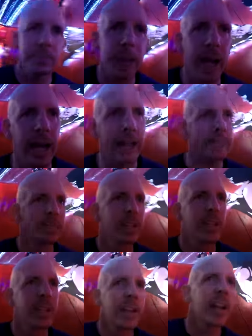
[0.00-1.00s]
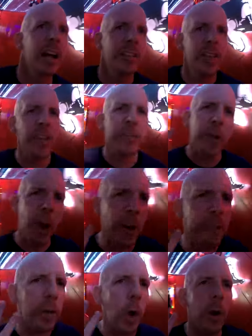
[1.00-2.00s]
But the
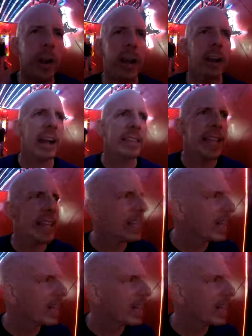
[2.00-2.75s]
third floor here, I think